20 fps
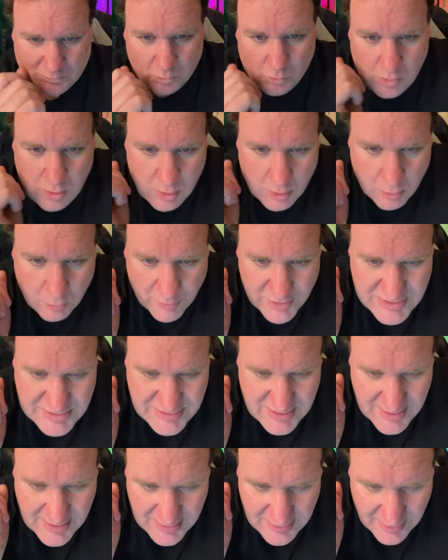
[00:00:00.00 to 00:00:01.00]
Whoa, what
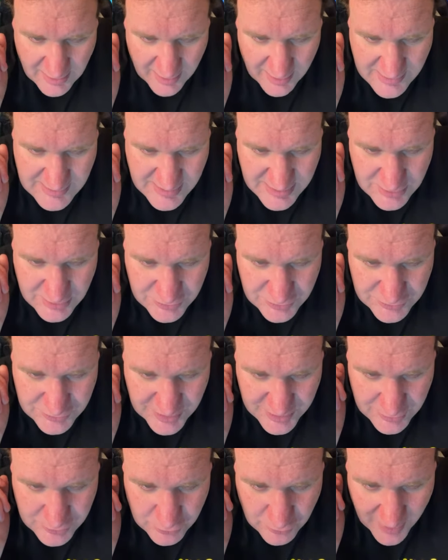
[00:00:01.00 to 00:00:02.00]
is that guy? Is that
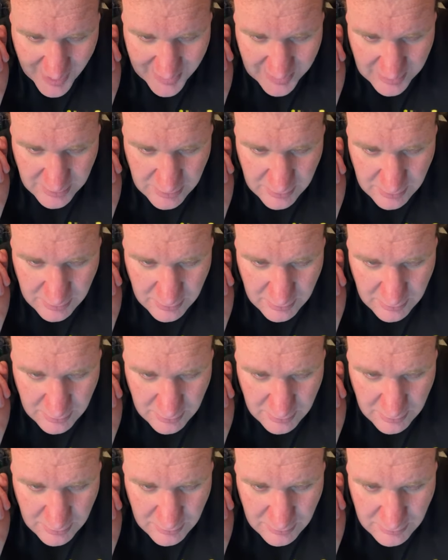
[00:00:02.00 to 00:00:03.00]
a dragon?
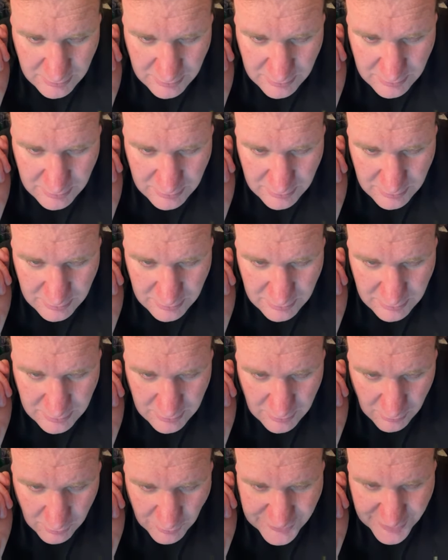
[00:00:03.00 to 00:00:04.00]

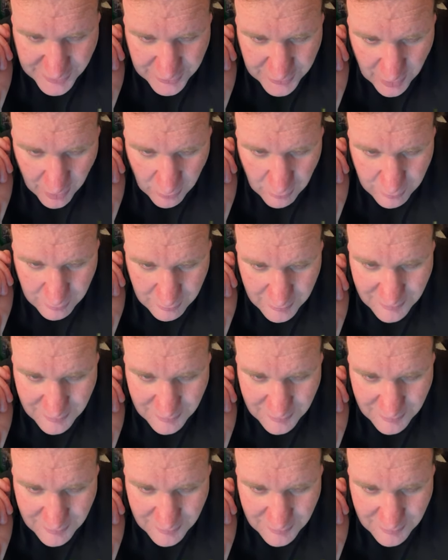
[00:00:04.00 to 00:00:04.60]
Or is that a goat?